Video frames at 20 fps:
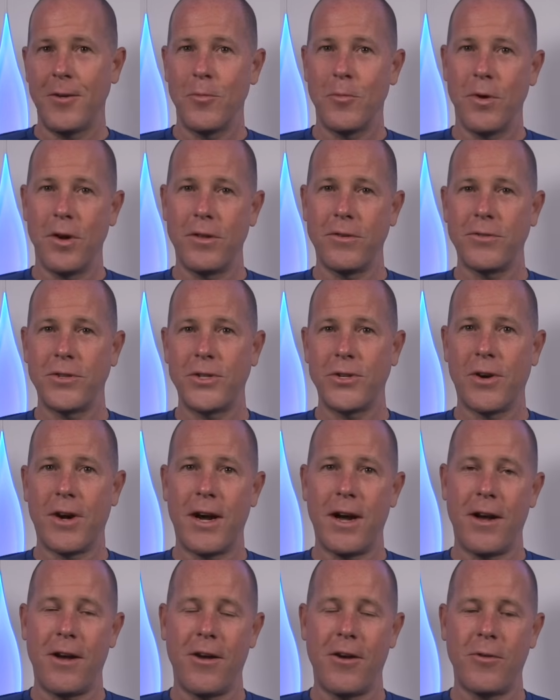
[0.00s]
brothers
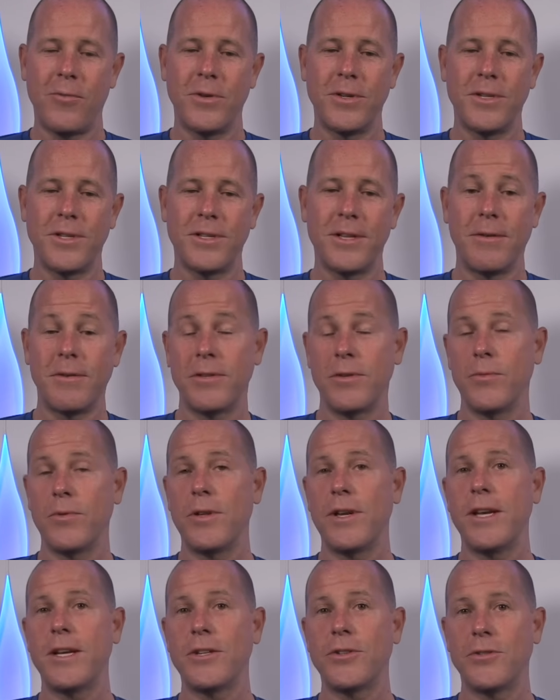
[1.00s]
trial, which that was a
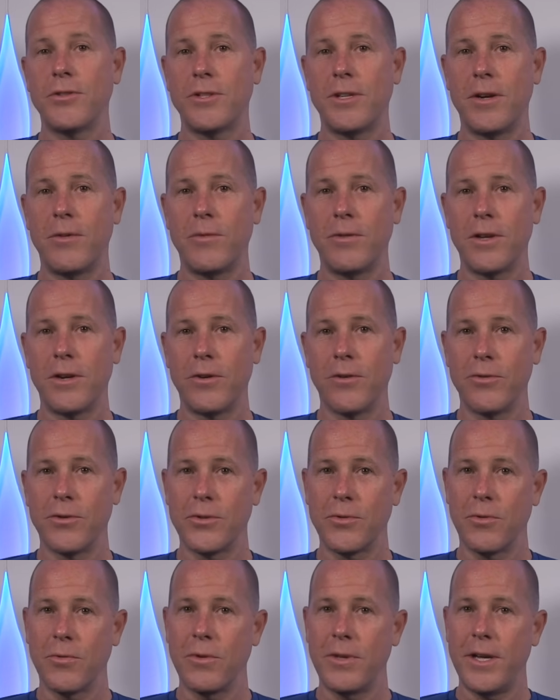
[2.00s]
really interesting one. The
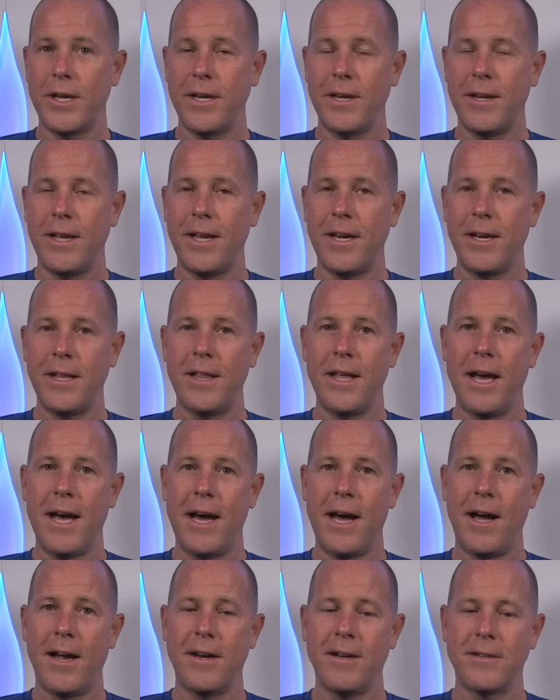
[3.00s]
girls were really into
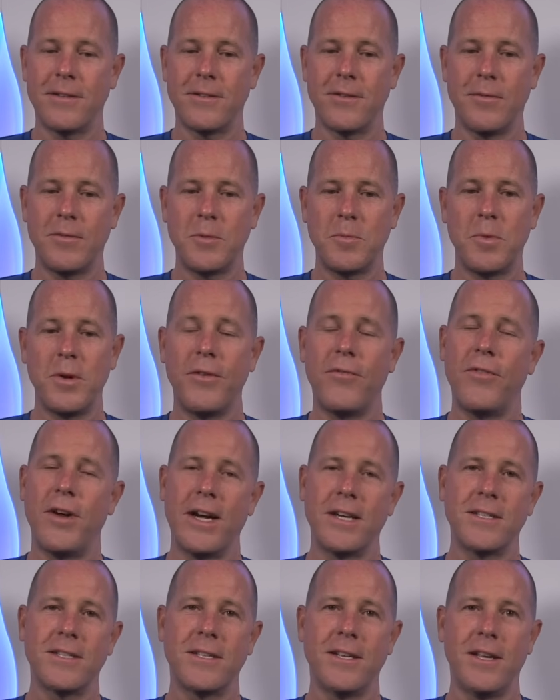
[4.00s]
that, and so that was pretty
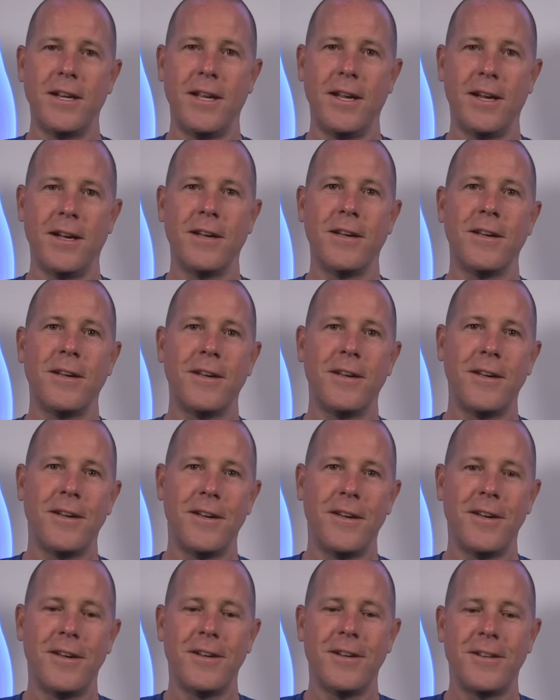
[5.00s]
fascinating
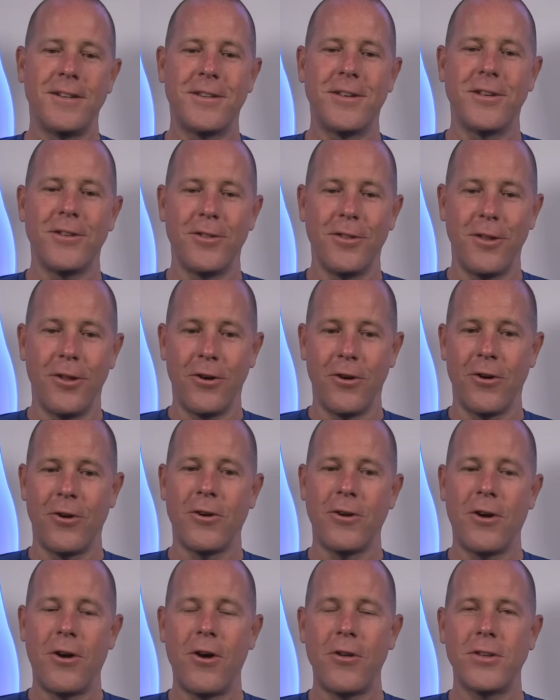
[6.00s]
to
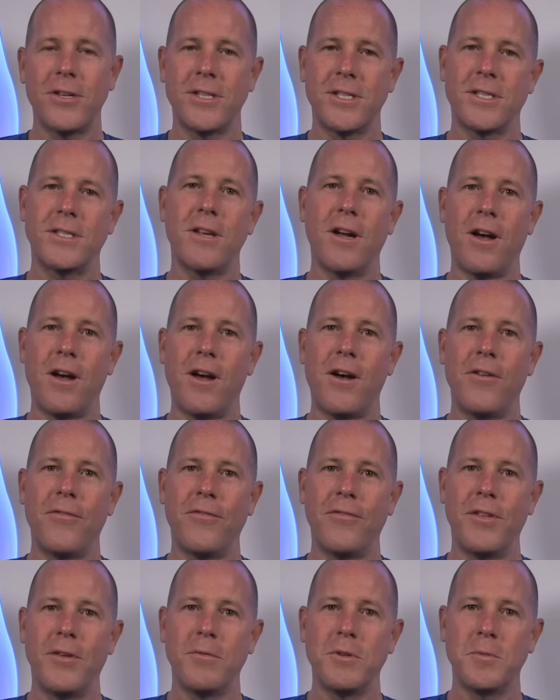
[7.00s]
learn all this
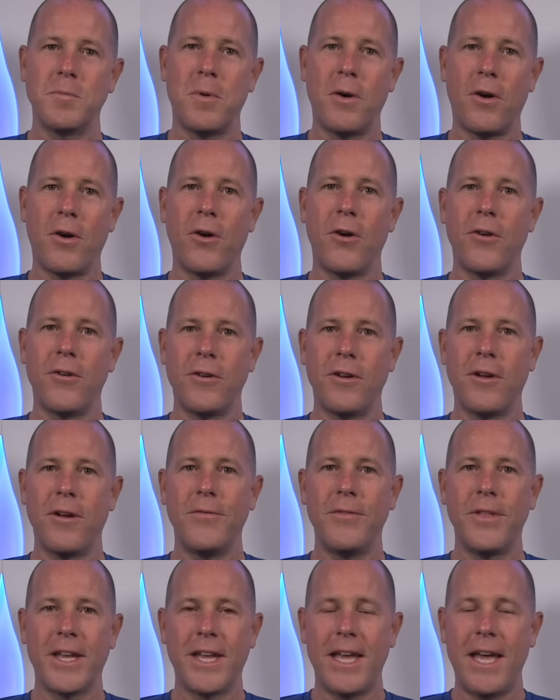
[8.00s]
stuff that was part
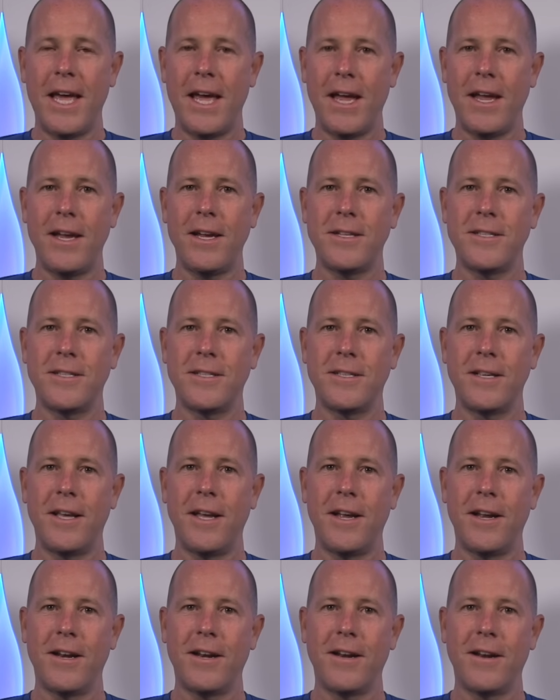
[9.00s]
of the case
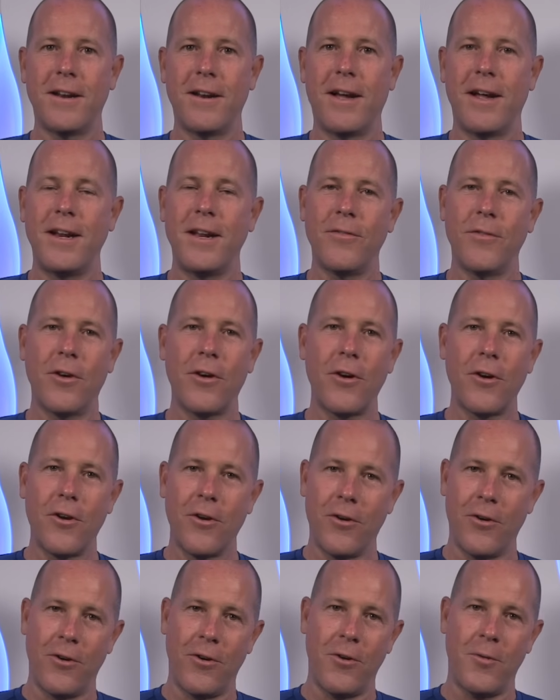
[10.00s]
that I never
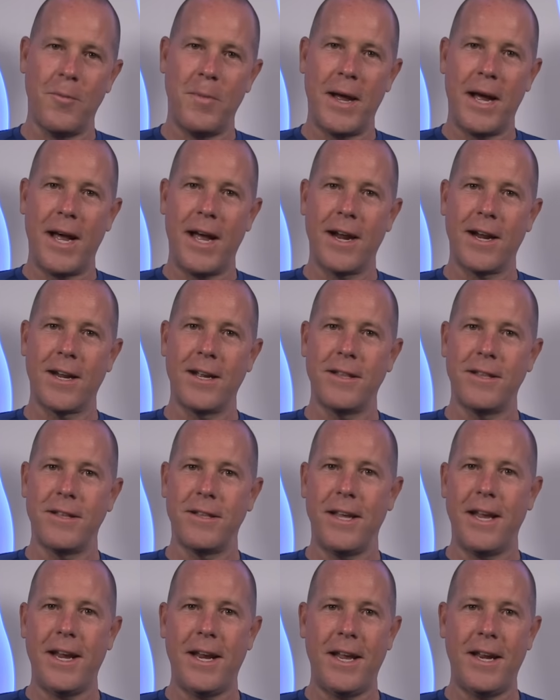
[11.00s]
heard back in the
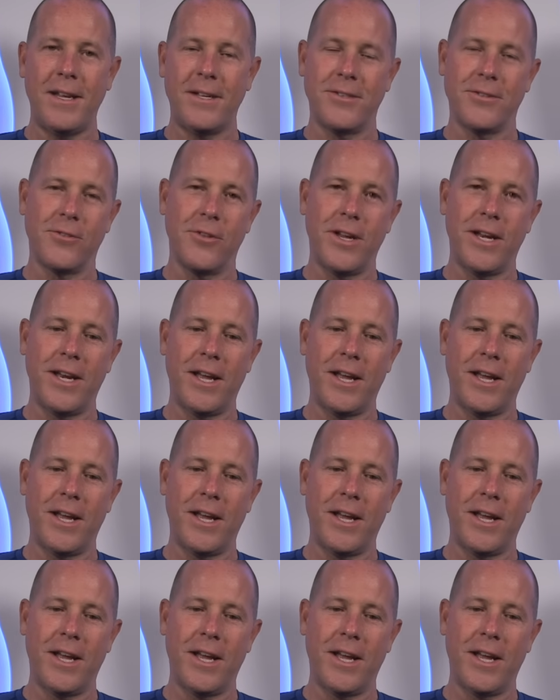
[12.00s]
late 80s, early